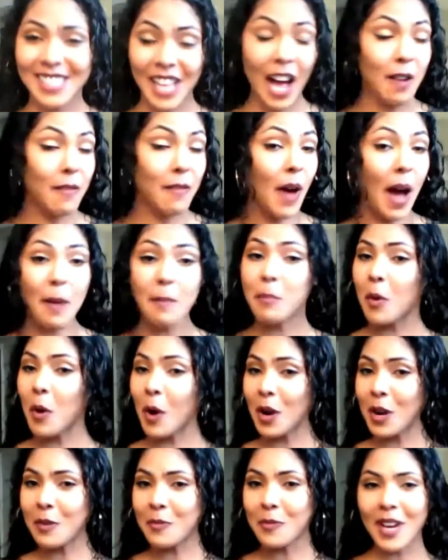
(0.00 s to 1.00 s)
I'm
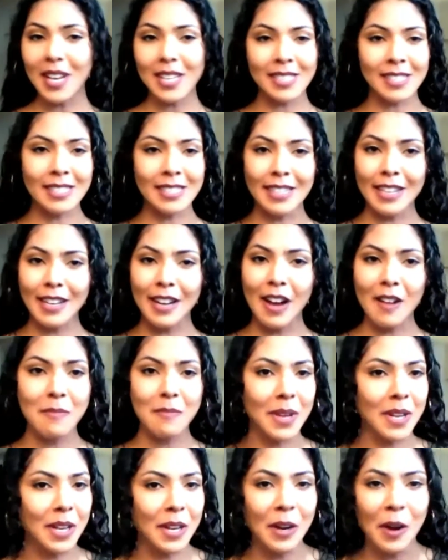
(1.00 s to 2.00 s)
born and raised here. I've
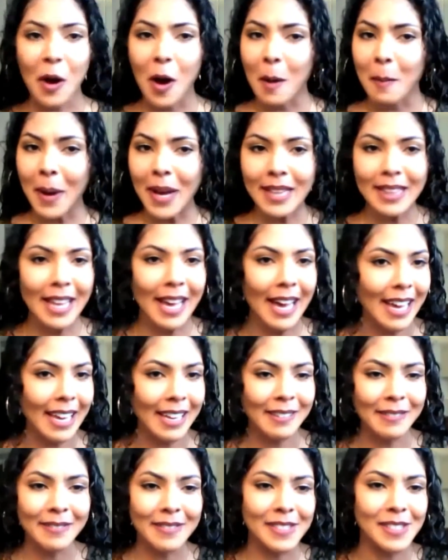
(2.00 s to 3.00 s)
been here all my
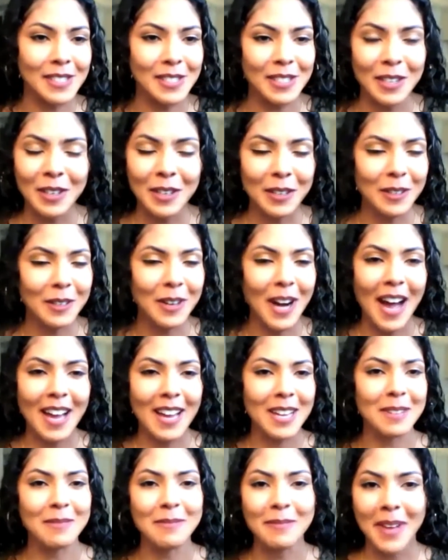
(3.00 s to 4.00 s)
life. So
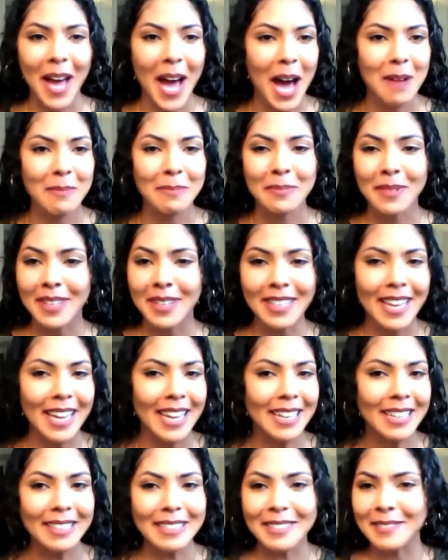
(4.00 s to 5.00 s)
I'm half a
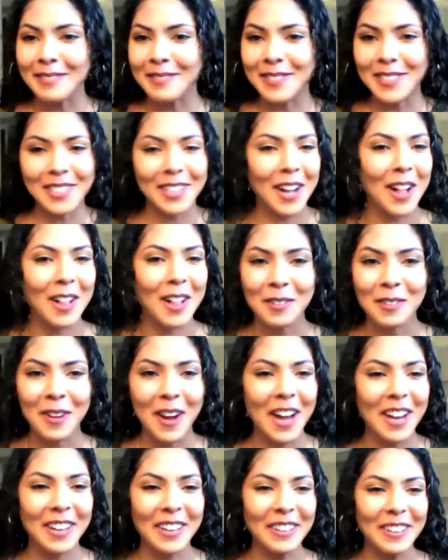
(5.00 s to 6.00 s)
native to
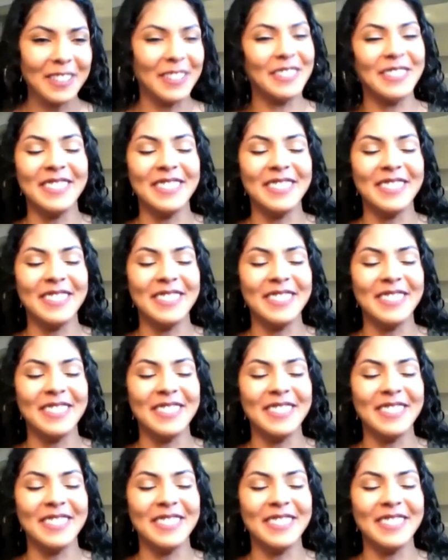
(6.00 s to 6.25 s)
Colorado.